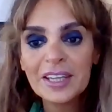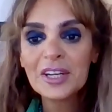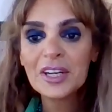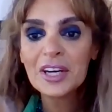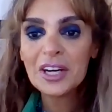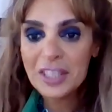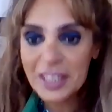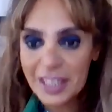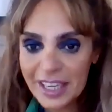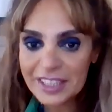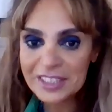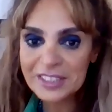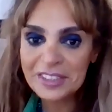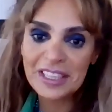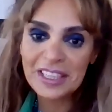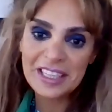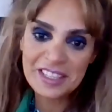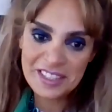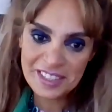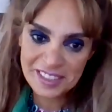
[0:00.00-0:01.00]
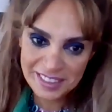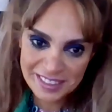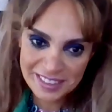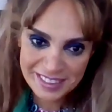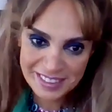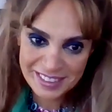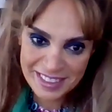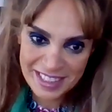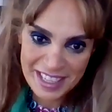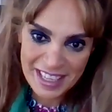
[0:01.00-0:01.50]
Congratulations.
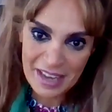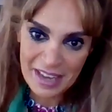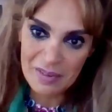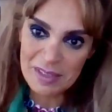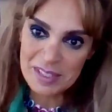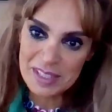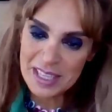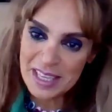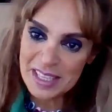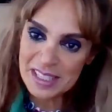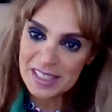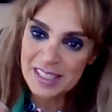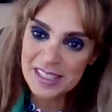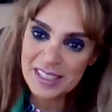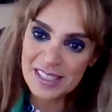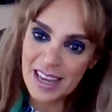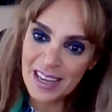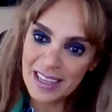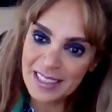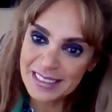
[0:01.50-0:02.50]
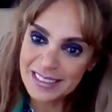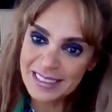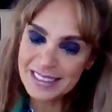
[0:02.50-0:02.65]
Can we see his thank design?